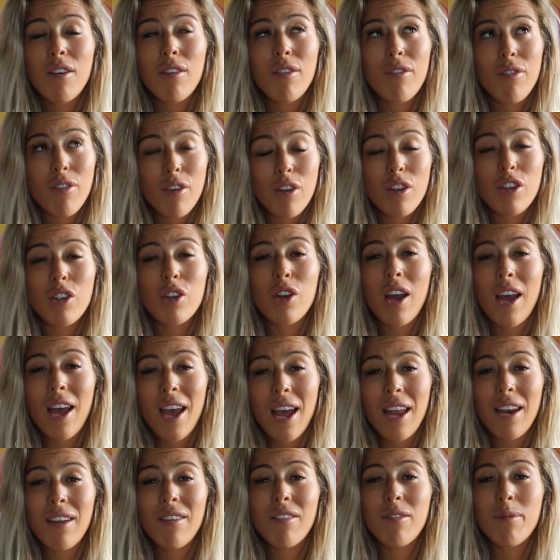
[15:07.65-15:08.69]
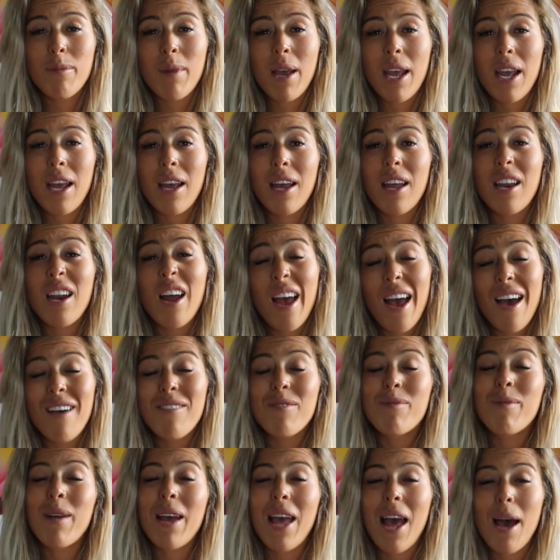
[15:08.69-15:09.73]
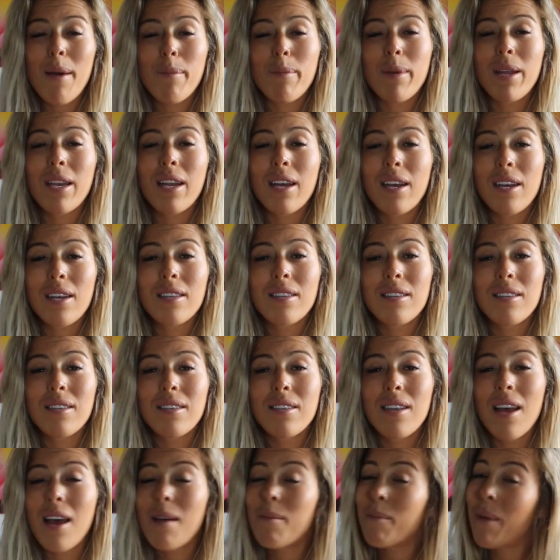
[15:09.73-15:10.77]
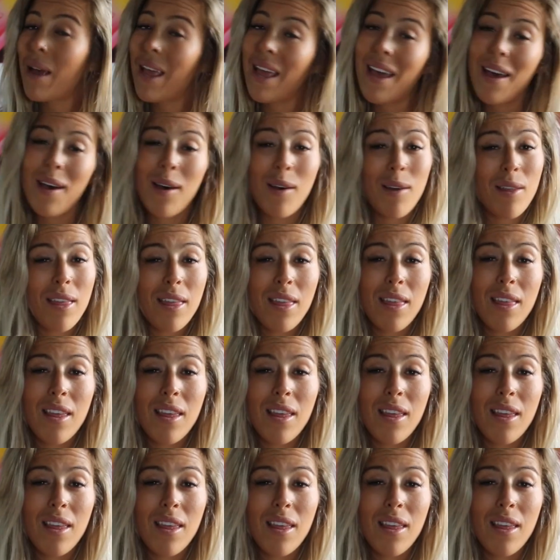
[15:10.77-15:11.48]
future ahead of me, and I have my happiness and my health.